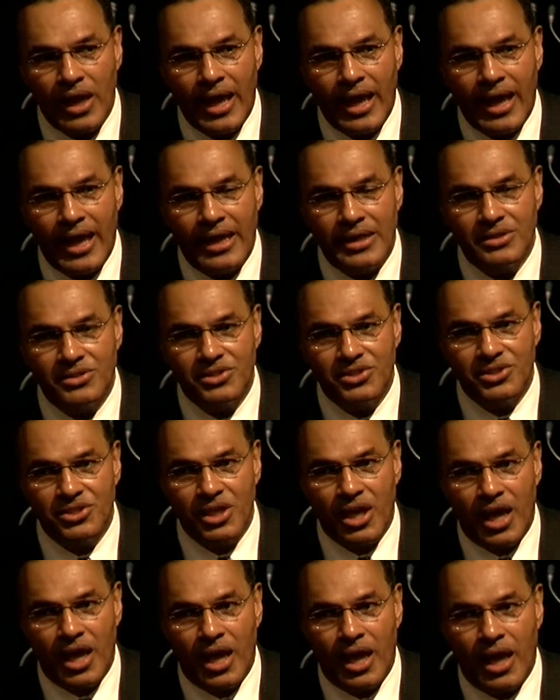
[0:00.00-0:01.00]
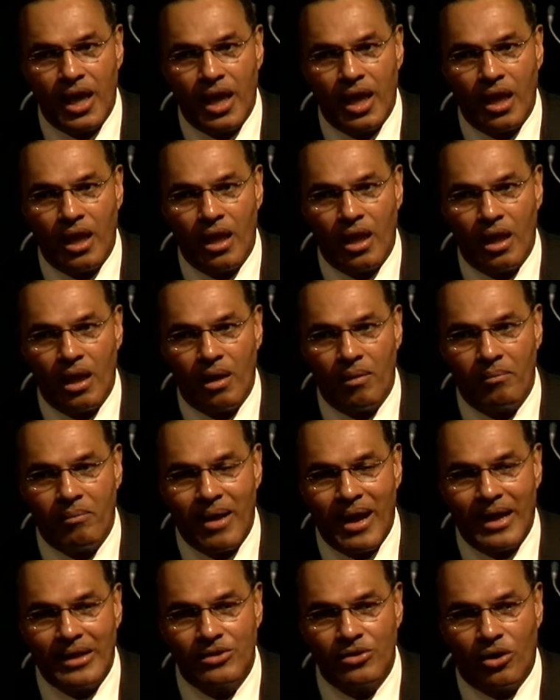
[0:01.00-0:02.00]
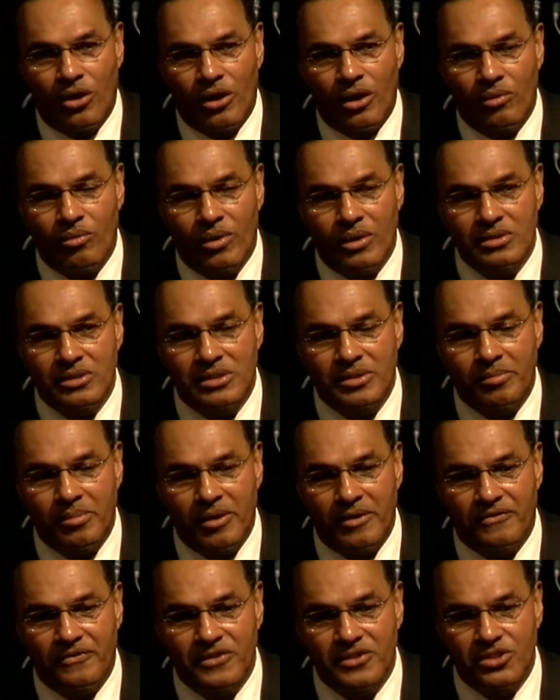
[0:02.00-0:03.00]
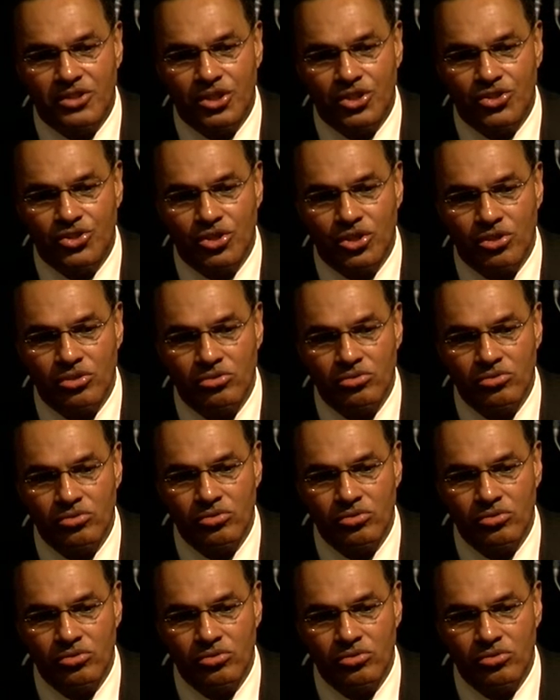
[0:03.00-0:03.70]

and say, my daughter wants to be a physician,